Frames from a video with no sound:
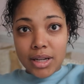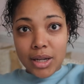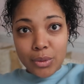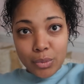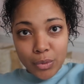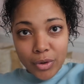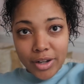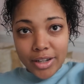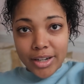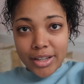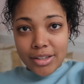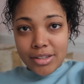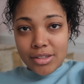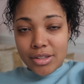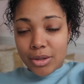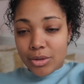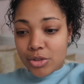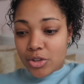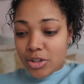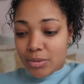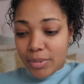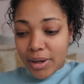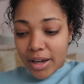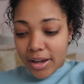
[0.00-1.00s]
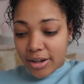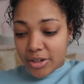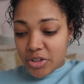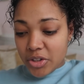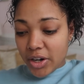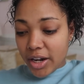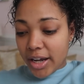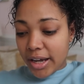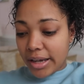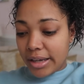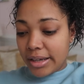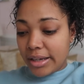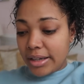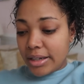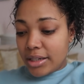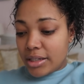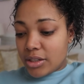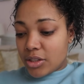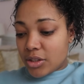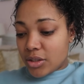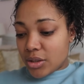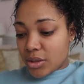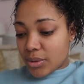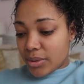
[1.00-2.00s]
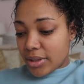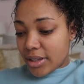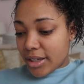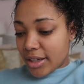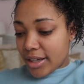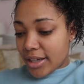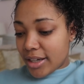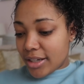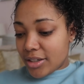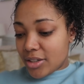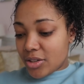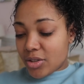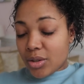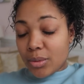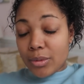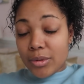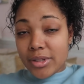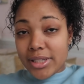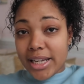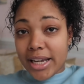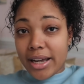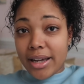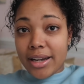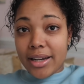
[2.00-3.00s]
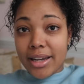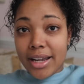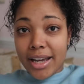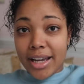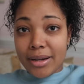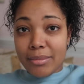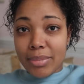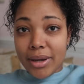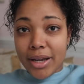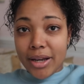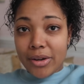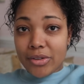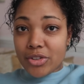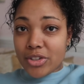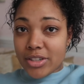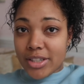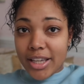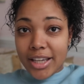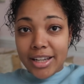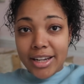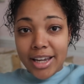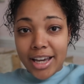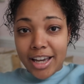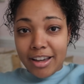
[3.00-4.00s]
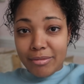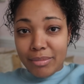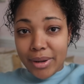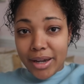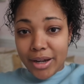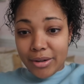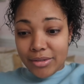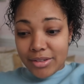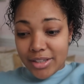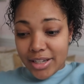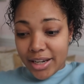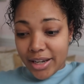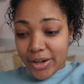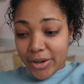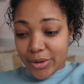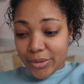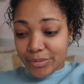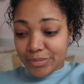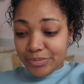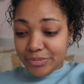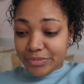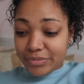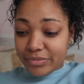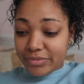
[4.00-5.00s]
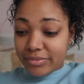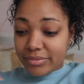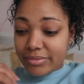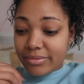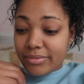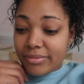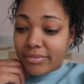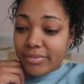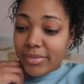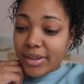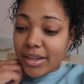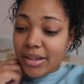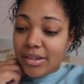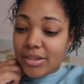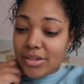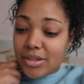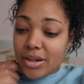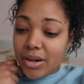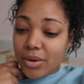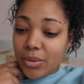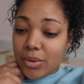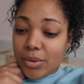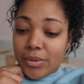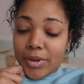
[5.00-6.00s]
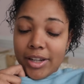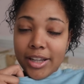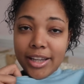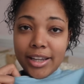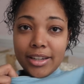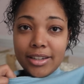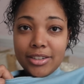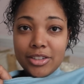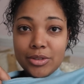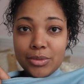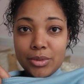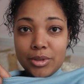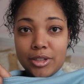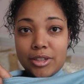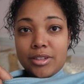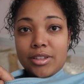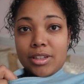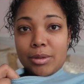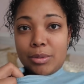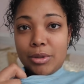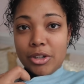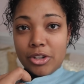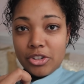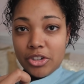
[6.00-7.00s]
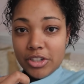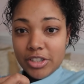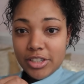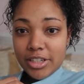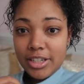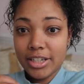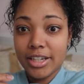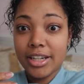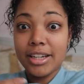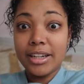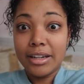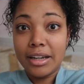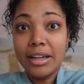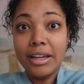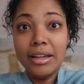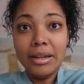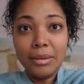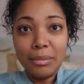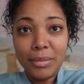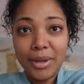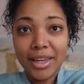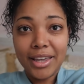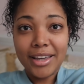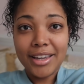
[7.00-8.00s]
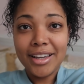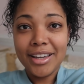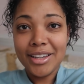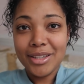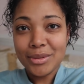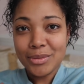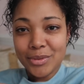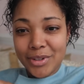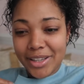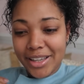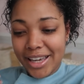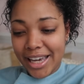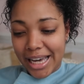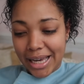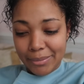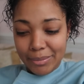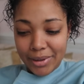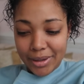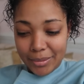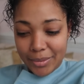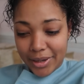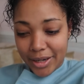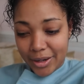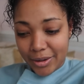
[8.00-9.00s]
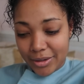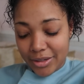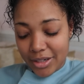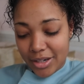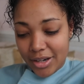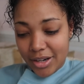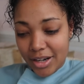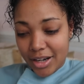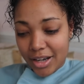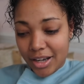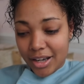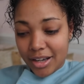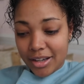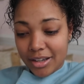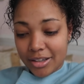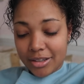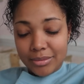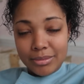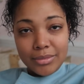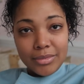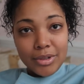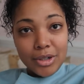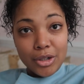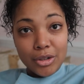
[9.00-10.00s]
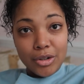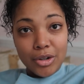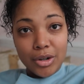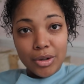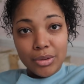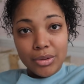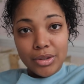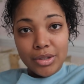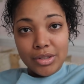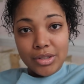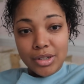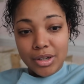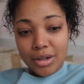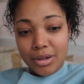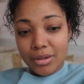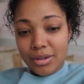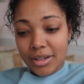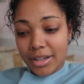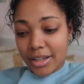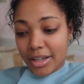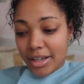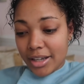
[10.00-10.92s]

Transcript: had wanted. So she's back on track. She's doing good. She's almost nine pounds. She's eight and a half pounds now. So we're really, we're the pediatrician and me is really happy about um, her growth. So